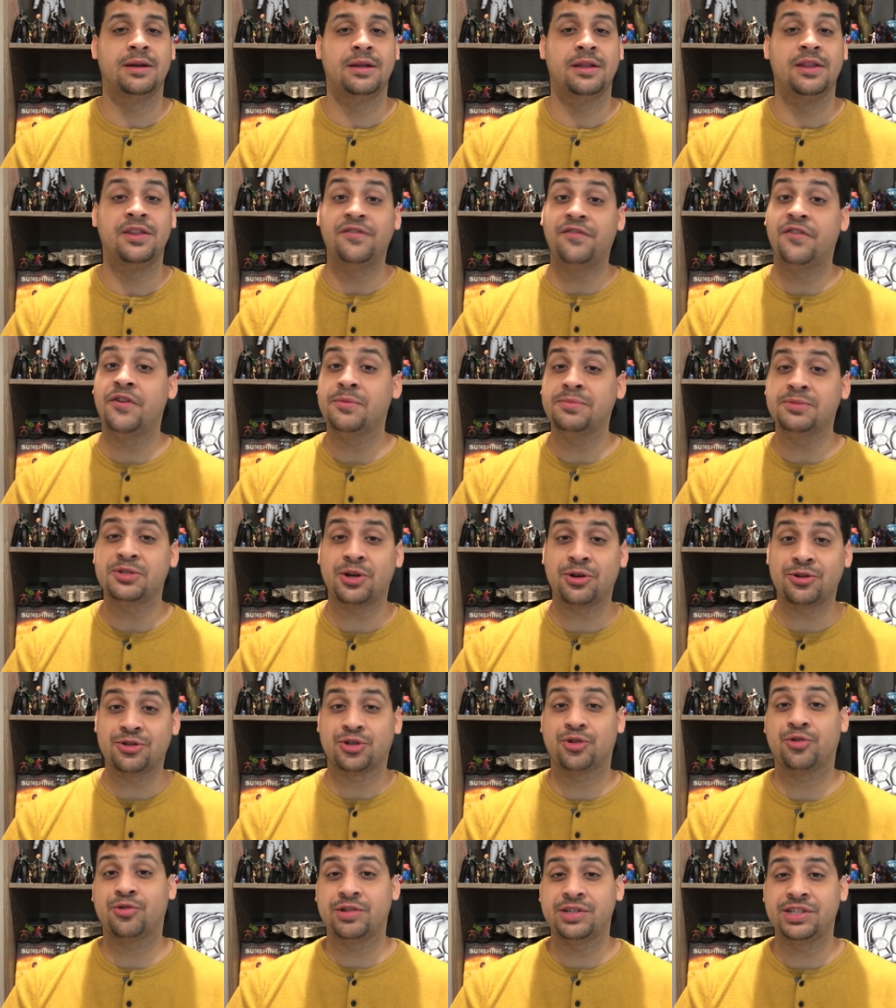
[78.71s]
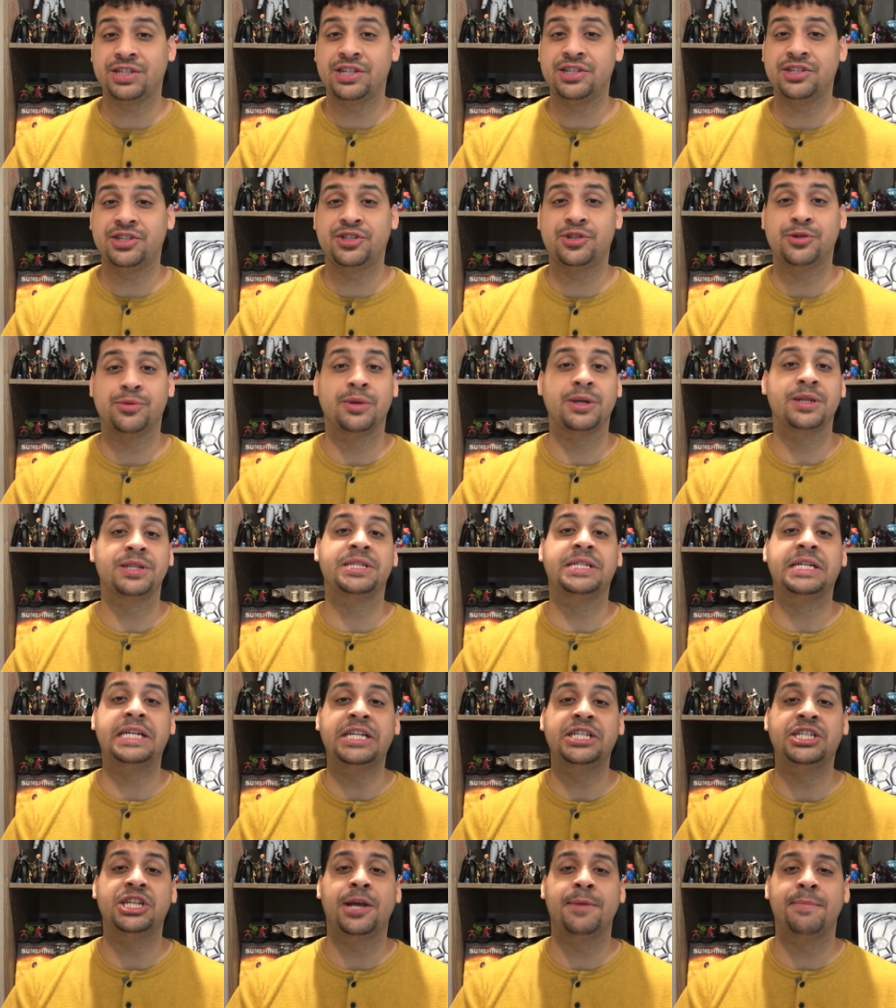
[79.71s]
The film stars Kristen Stewart,
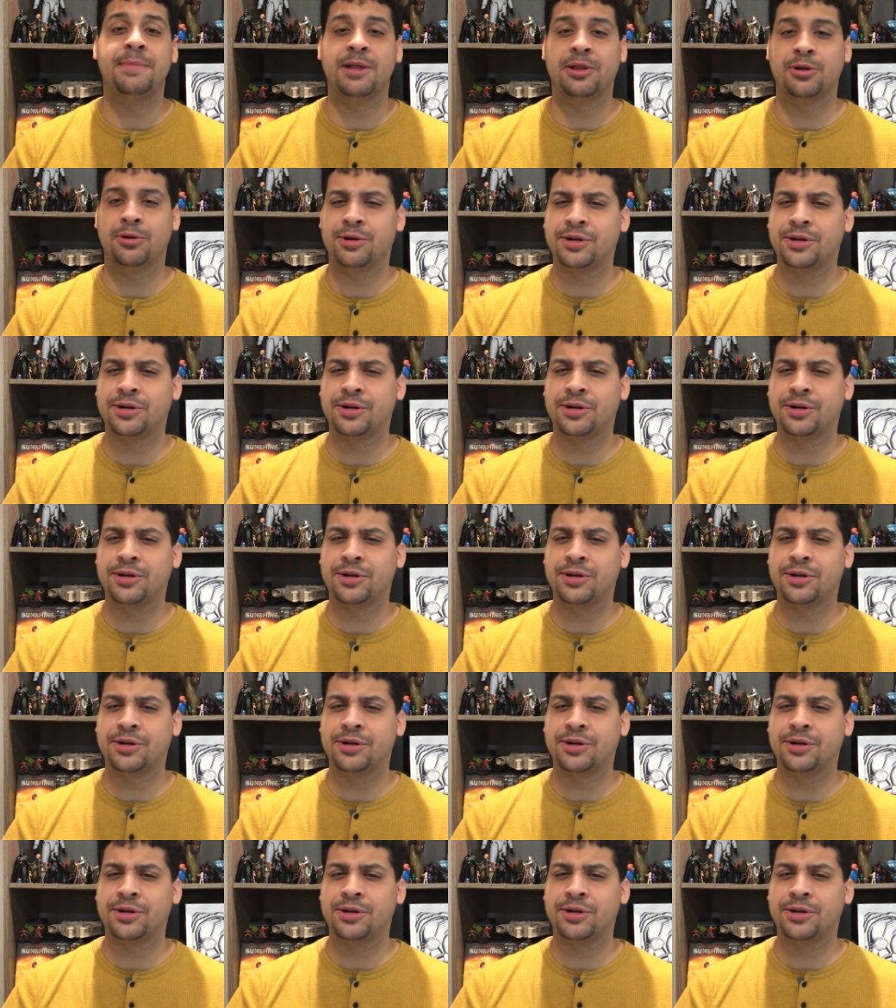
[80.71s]
TJ Miller,